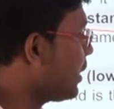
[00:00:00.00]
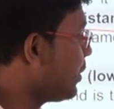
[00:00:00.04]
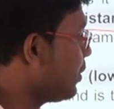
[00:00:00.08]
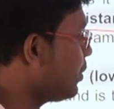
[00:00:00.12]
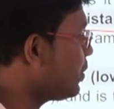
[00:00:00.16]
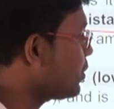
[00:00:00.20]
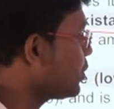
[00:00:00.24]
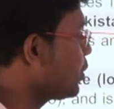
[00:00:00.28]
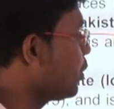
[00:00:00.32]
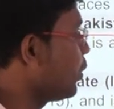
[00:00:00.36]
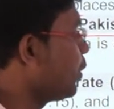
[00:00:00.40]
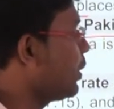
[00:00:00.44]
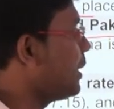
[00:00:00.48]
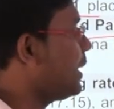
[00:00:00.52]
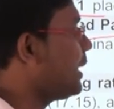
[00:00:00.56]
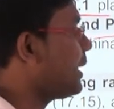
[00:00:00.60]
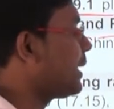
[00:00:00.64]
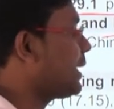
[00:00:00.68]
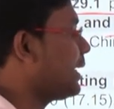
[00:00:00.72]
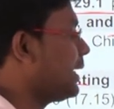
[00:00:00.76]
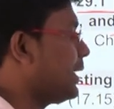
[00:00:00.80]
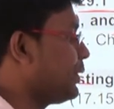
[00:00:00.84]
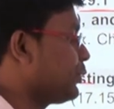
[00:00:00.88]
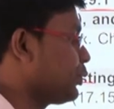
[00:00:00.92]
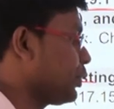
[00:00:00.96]
you know, slowly and
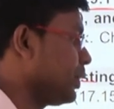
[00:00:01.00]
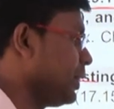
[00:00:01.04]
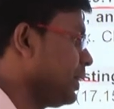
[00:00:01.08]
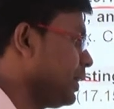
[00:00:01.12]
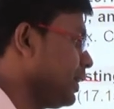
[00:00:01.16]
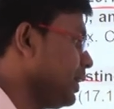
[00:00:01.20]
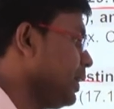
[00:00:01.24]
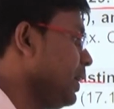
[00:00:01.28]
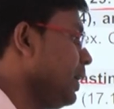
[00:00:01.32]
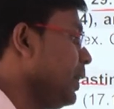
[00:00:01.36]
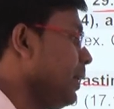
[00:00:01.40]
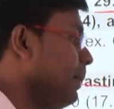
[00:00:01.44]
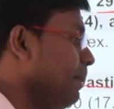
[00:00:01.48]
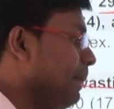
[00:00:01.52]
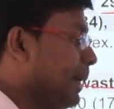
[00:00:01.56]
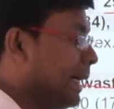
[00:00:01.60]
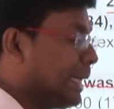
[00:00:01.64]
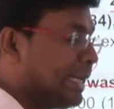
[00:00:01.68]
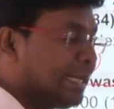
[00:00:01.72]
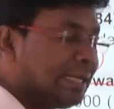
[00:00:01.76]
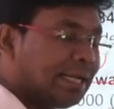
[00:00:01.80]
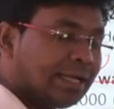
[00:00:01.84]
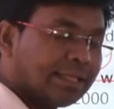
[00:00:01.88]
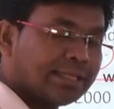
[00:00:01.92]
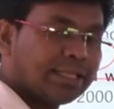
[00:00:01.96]
gradually. But
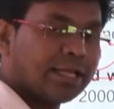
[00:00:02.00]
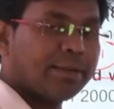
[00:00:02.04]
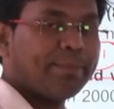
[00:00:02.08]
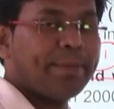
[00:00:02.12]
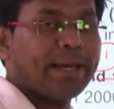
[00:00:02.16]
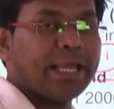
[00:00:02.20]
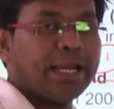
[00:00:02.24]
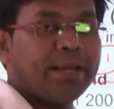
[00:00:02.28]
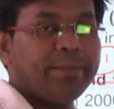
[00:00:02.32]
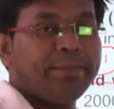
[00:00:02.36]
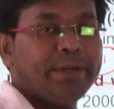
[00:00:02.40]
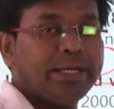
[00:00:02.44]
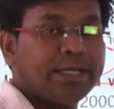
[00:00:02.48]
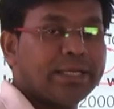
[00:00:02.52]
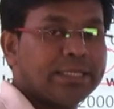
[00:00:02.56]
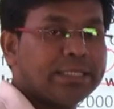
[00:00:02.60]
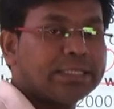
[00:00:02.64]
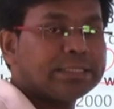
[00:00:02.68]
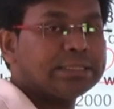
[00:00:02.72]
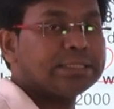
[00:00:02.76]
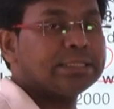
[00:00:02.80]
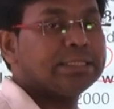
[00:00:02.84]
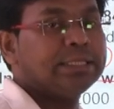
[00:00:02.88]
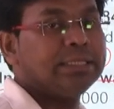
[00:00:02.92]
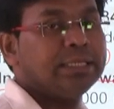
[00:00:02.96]
in other
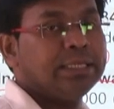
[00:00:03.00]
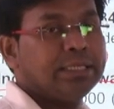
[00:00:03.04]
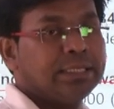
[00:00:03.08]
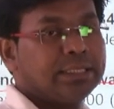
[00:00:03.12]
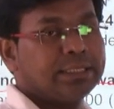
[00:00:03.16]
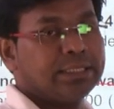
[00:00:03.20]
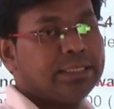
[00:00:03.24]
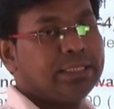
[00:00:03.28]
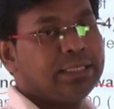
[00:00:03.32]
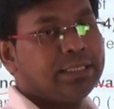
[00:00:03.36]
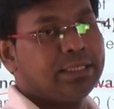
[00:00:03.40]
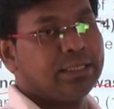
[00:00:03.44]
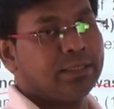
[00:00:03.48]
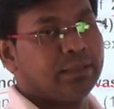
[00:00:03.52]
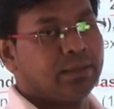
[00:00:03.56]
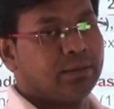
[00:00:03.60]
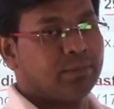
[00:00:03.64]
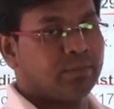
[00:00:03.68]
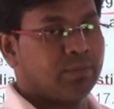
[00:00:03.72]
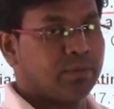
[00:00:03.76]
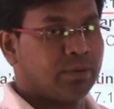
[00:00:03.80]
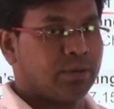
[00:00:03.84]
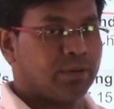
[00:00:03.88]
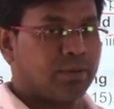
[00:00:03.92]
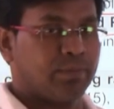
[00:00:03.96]
parameters,
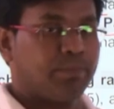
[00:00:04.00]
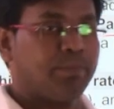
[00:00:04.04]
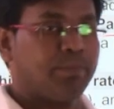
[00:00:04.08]
the